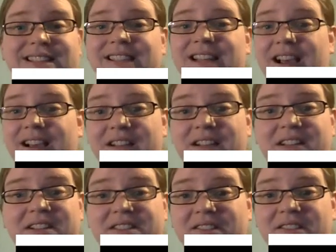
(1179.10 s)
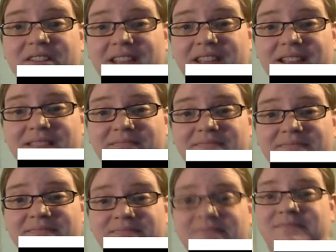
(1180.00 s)
not a good circuit.
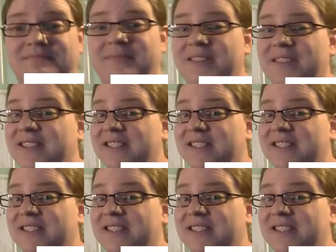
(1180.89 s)
It's